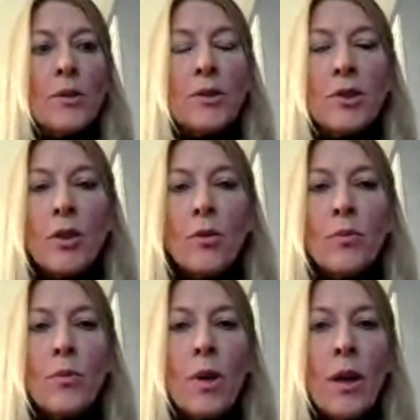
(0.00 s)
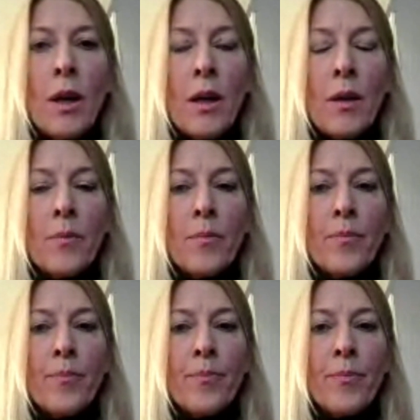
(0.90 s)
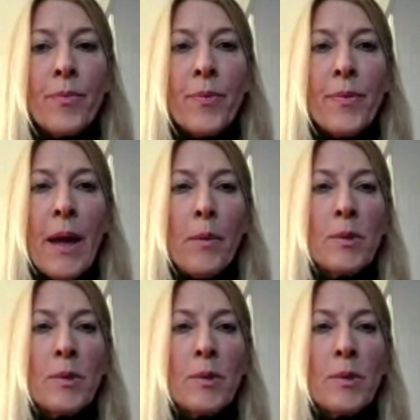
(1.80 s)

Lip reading: So that